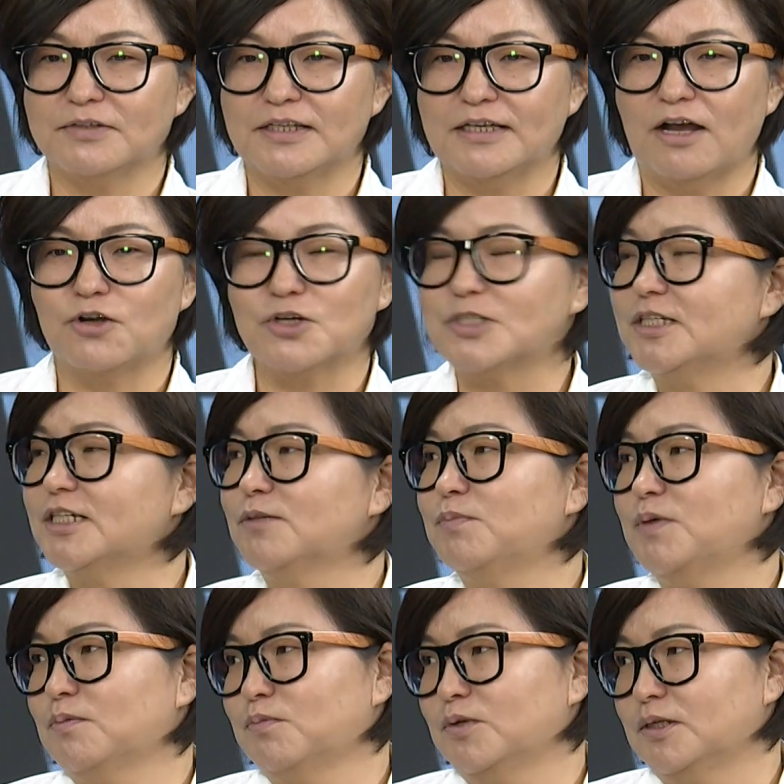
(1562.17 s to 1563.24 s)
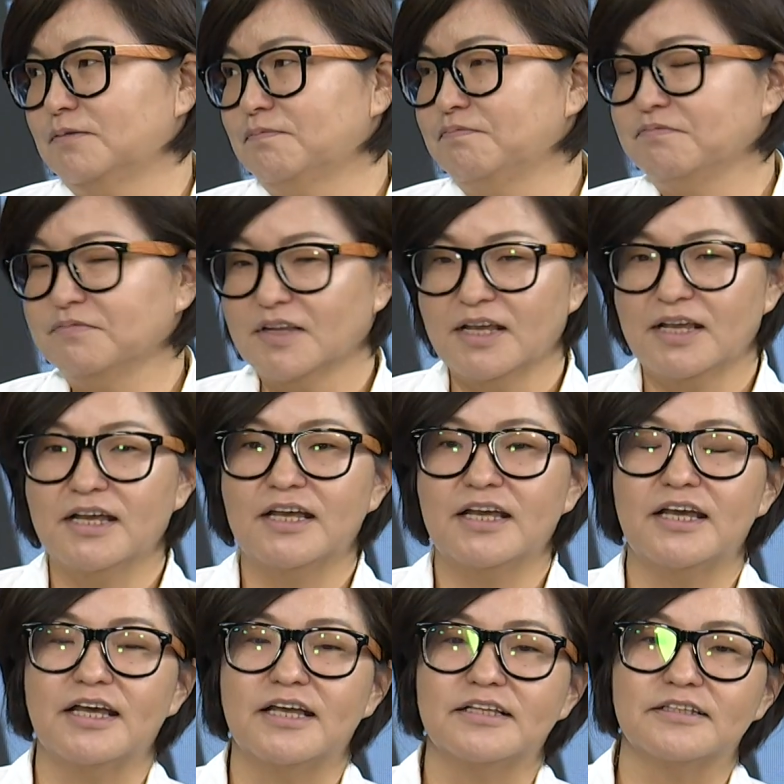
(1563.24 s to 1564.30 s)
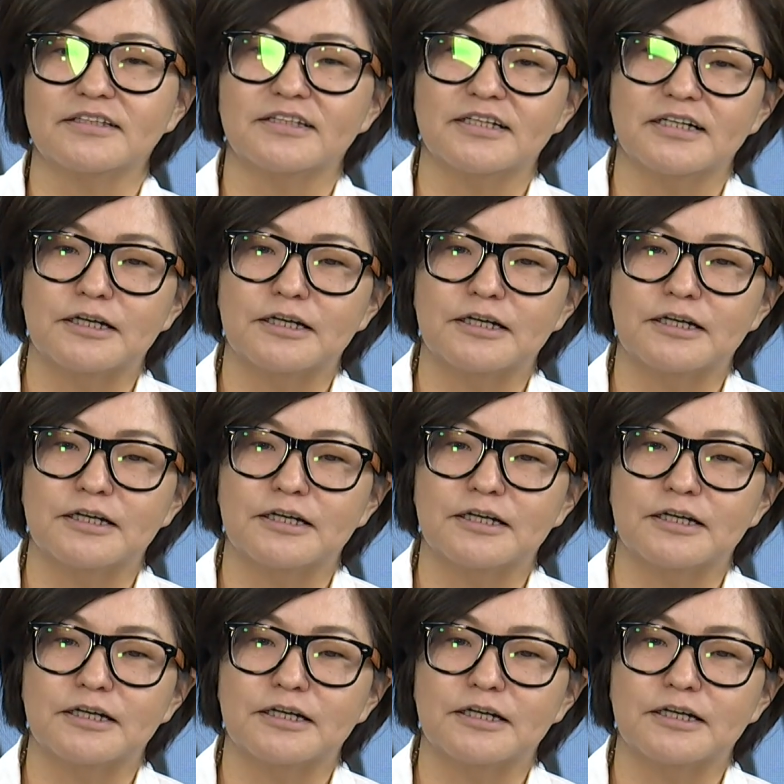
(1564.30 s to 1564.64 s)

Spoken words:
the ordinary people. And